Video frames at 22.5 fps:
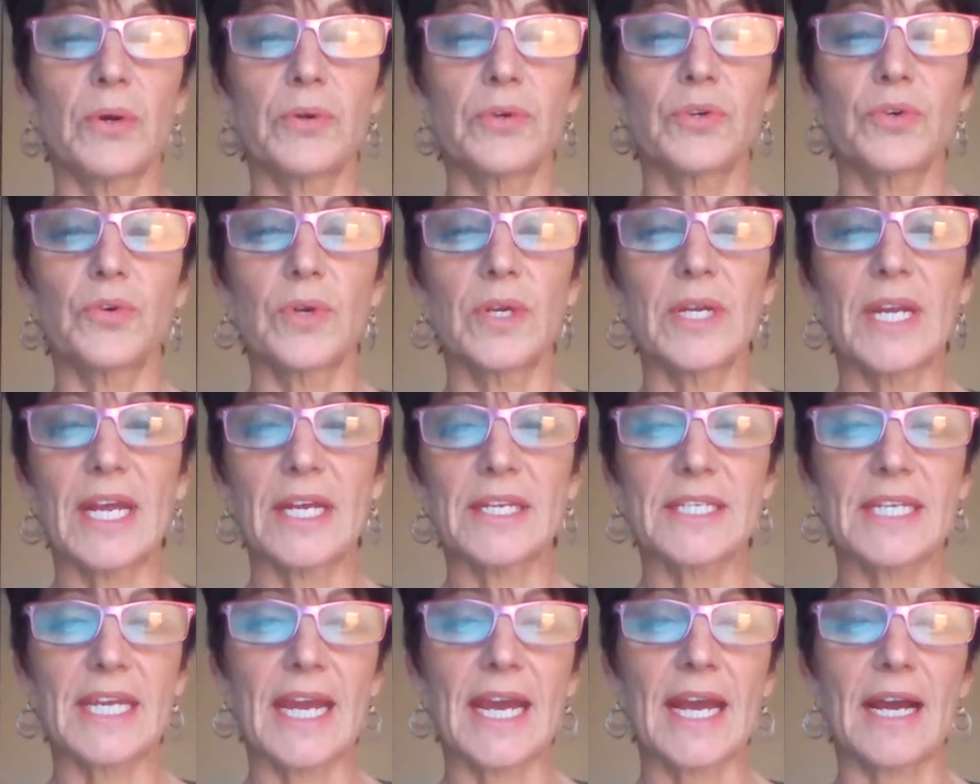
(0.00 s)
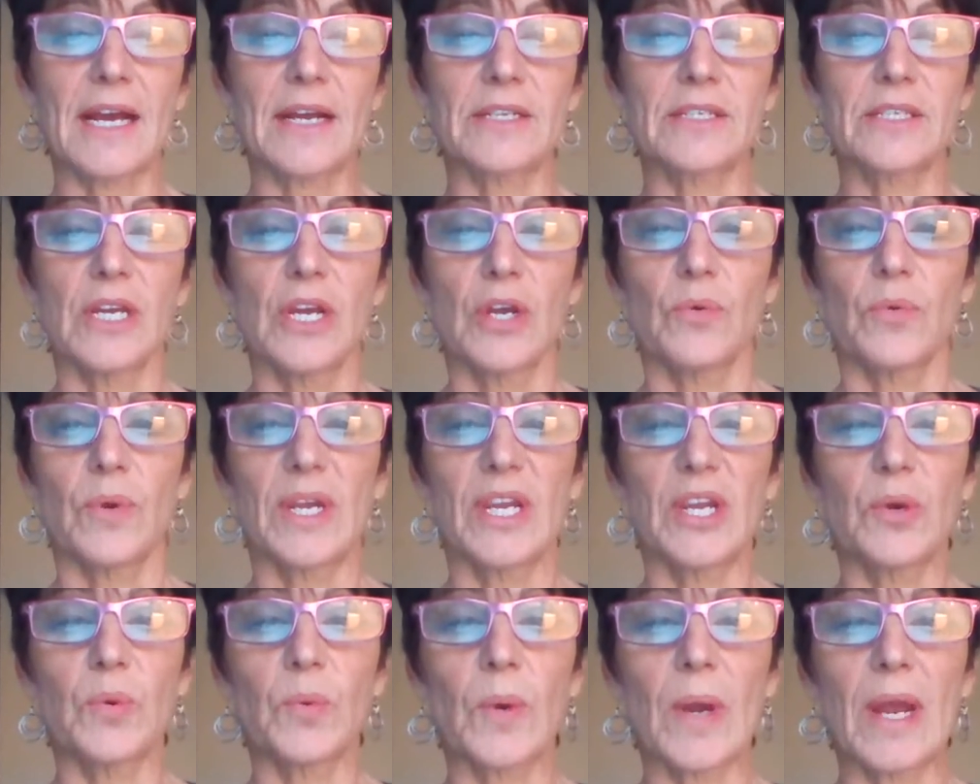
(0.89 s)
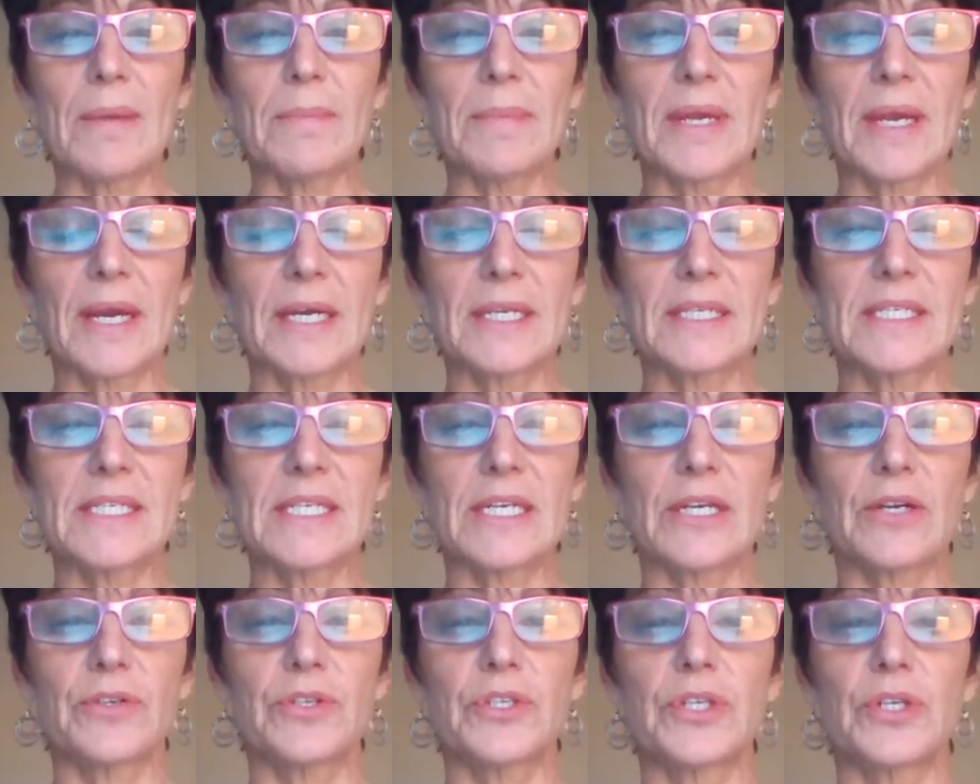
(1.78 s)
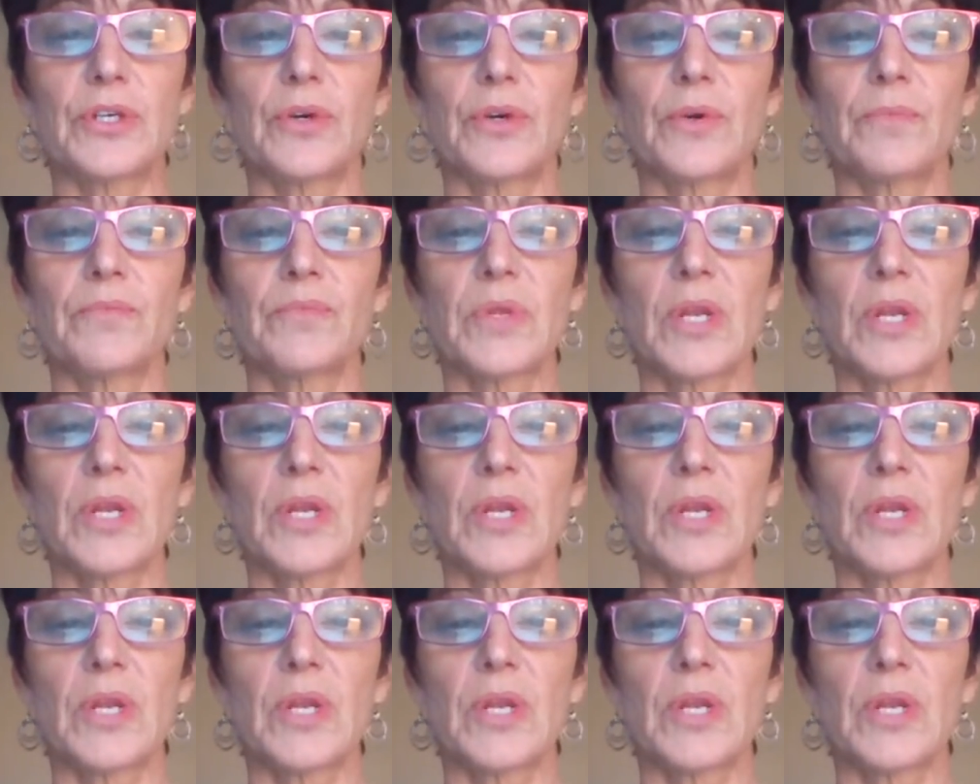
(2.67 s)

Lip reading: potent greenhouse gas, ranking right behind CO2.